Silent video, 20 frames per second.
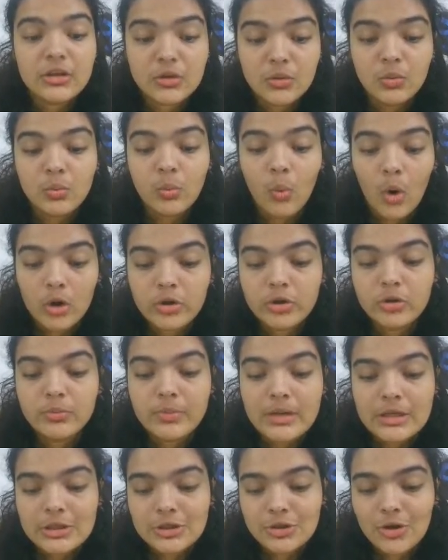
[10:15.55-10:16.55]
You want to
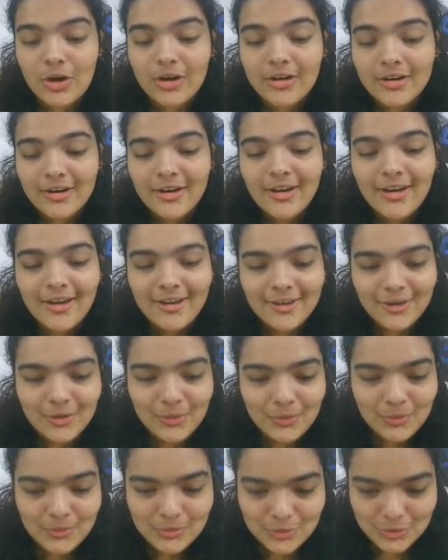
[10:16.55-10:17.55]
make sure
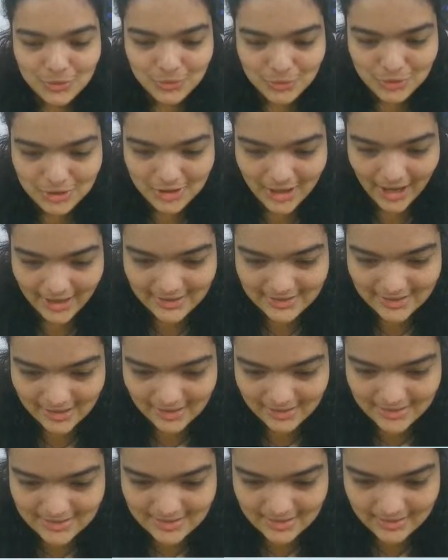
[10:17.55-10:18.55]
you choose the right
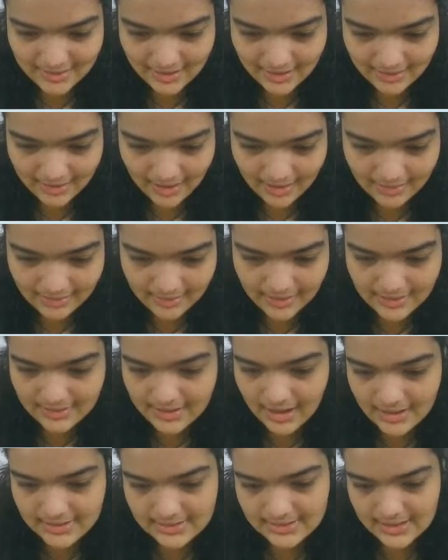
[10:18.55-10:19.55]
colors, and it
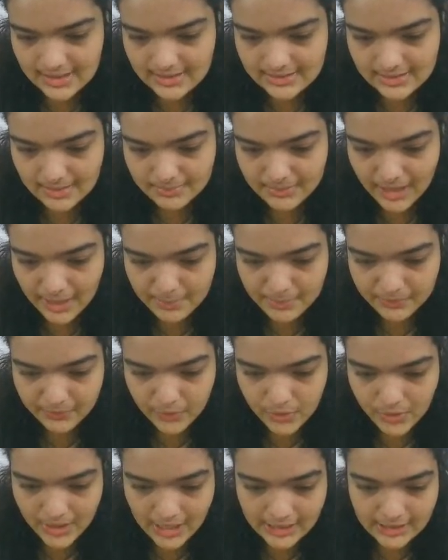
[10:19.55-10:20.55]
does take some time before
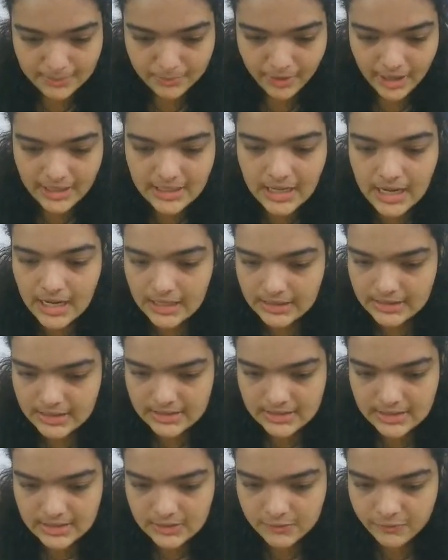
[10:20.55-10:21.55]
you get them right.
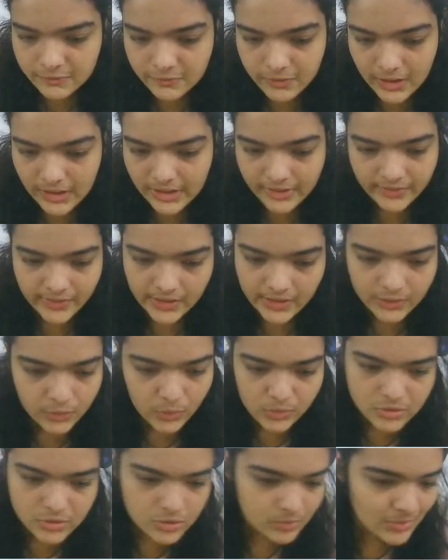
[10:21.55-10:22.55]
This is really
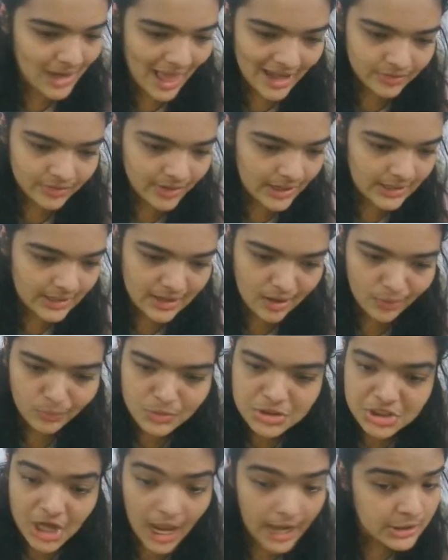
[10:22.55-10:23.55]
close to black right now,
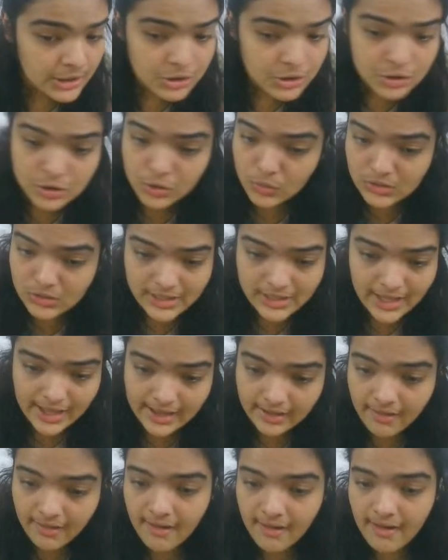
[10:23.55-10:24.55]
which I don't
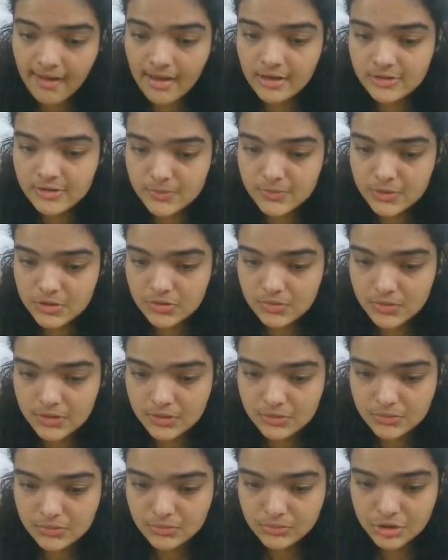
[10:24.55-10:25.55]
like, so I'm just going
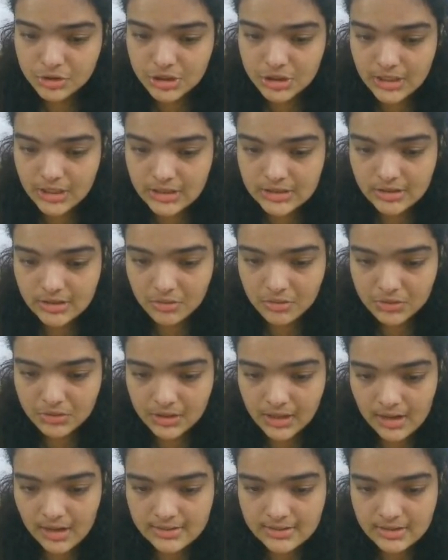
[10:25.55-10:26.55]
to change around the
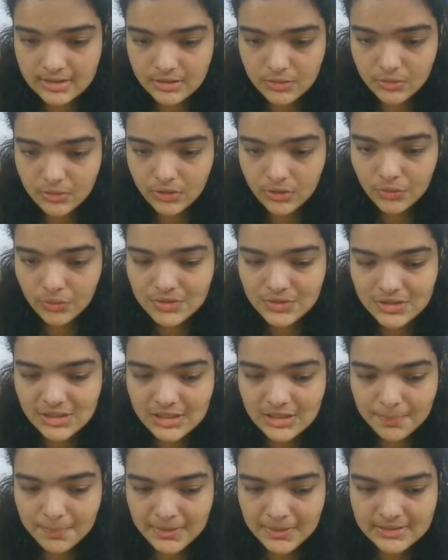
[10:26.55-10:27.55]
colors, and you see
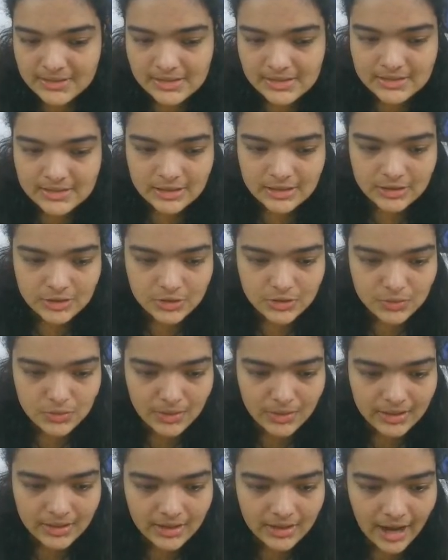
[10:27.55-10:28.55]
the pixels here, so you
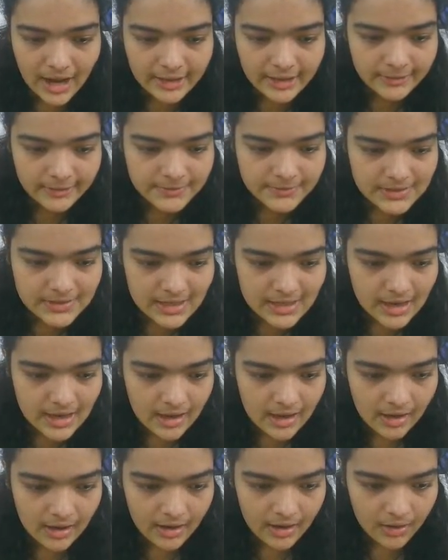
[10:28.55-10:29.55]
can kind of see
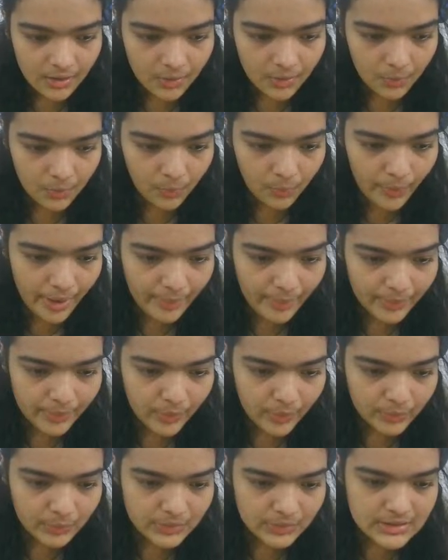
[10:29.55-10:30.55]
where we're
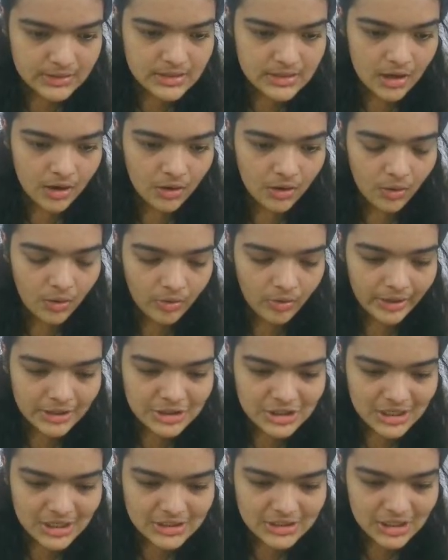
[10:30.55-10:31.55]
going with this. All right,
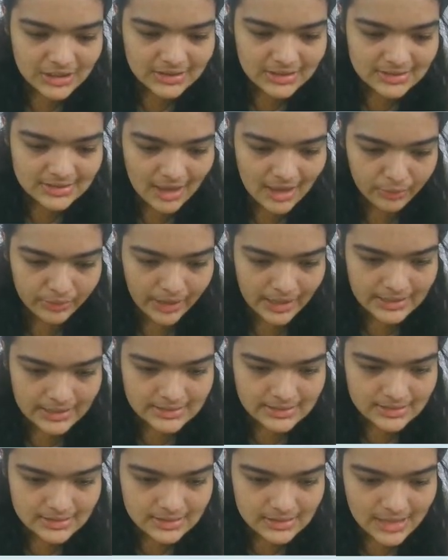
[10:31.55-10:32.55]
check this out, guys.
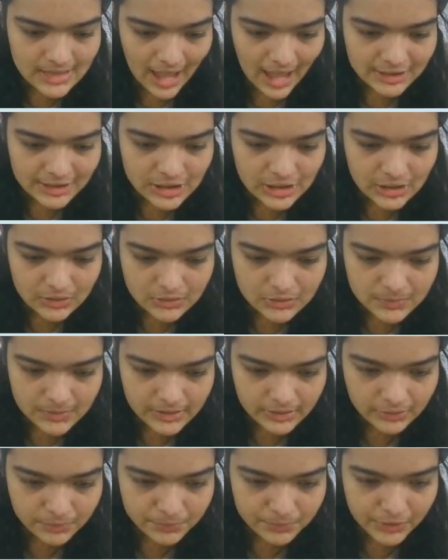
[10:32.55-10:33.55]
This actually looks
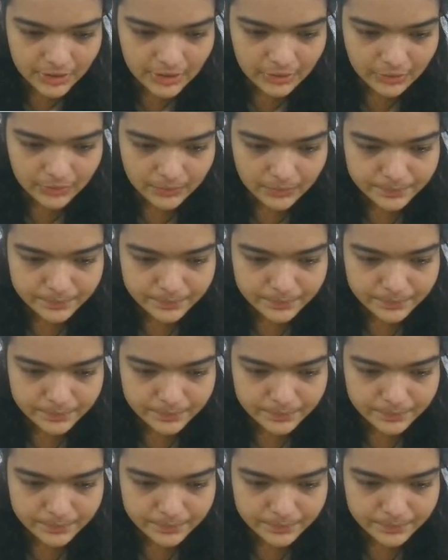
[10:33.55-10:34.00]
pretty good.